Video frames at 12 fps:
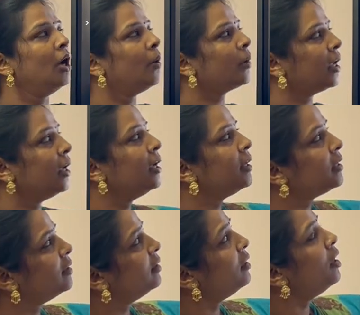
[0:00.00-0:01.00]
Okay,
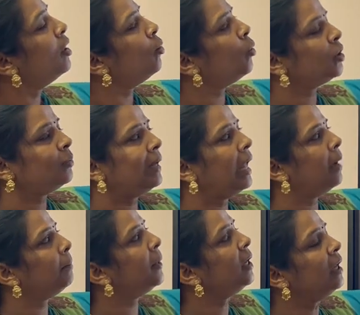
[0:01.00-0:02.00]
here what will
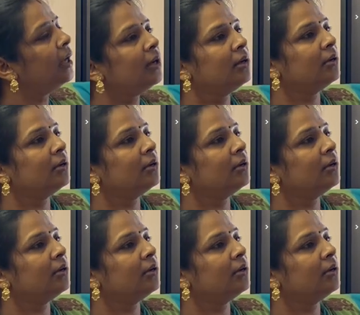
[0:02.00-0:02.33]
happen?